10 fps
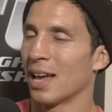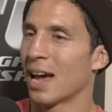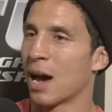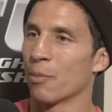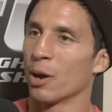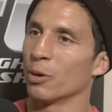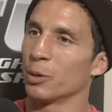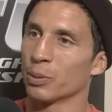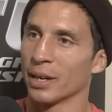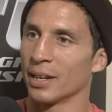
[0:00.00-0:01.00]
I'm not really
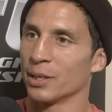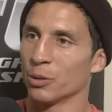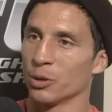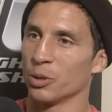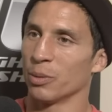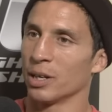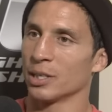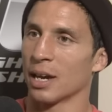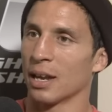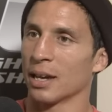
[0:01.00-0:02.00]
playing into it too much.
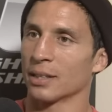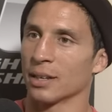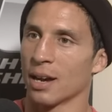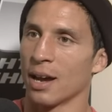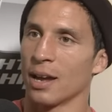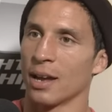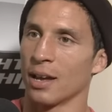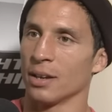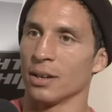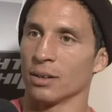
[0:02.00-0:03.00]
I like the guy.
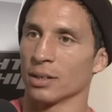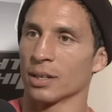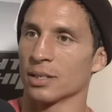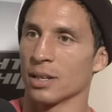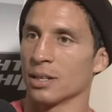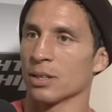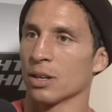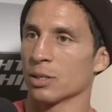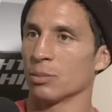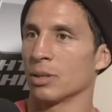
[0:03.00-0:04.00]
And, you know, like I said, it's
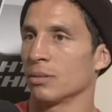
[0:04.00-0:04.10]
awesome to,